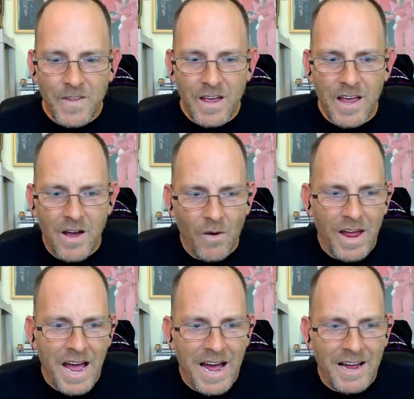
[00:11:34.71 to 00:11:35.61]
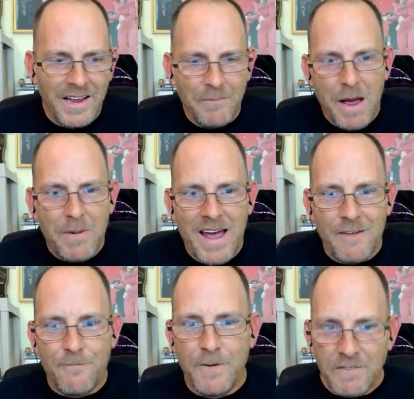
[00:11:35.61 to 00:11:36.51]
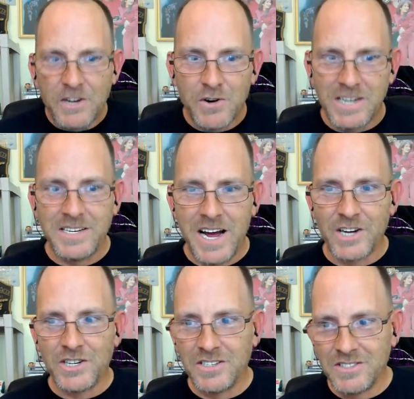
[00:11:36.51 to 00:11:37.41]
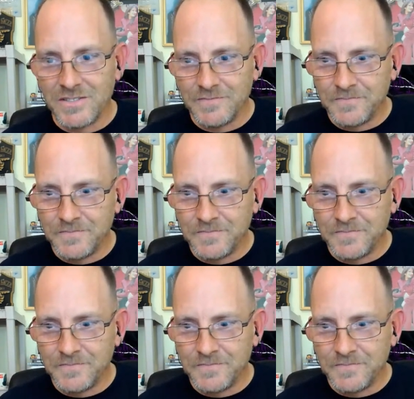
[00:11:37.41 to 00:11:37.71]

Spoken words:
he maybe had 50 transactions.